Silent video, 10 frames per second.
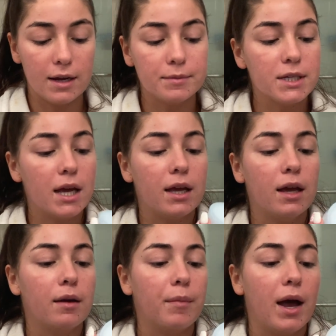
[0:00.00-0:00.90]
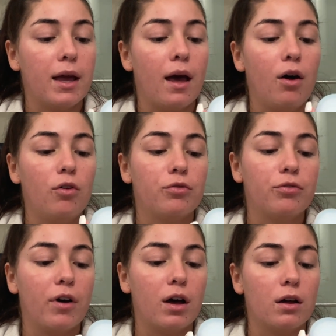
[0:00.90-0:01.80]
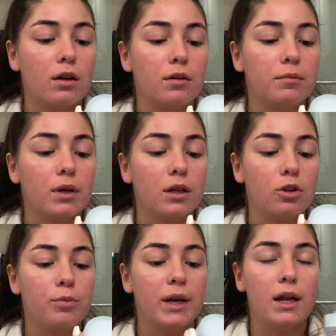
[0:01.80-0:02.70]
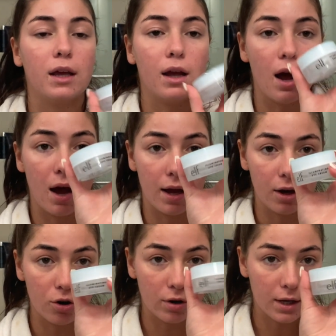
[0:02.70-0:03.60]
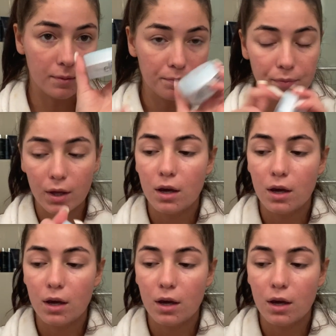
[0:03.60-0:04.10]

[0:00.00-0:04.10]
I'm taking my e.l.f. Illuminating Eye Cream